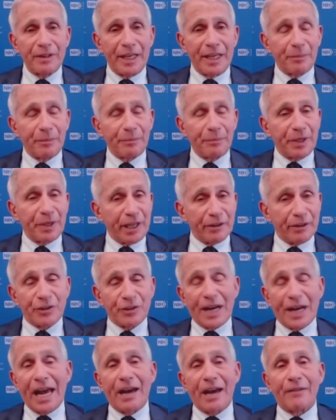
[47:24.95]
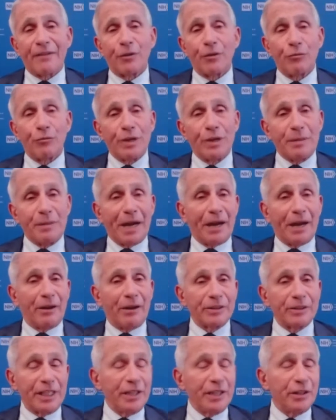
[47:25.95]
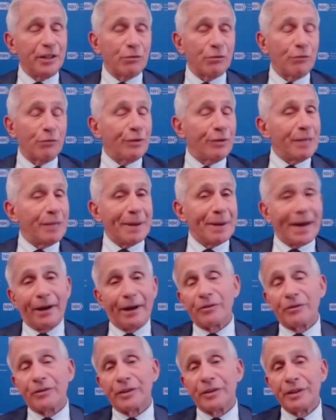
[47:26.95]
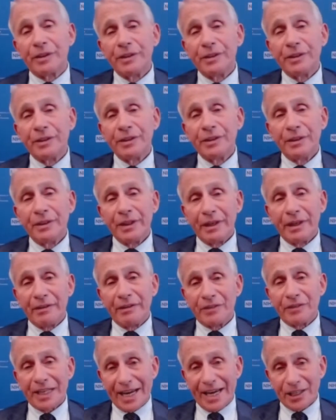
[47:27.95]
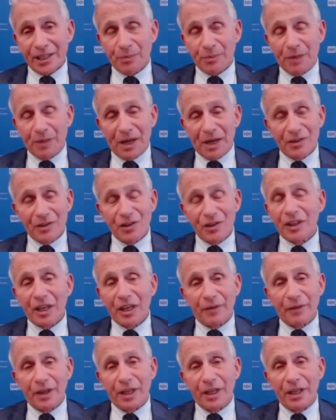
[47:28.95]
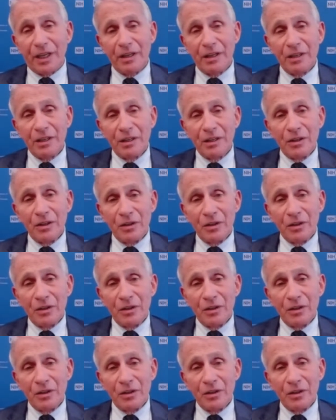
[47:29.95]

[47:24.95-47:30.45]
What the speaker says: they appear to have a rebound, either a rebound in test positivity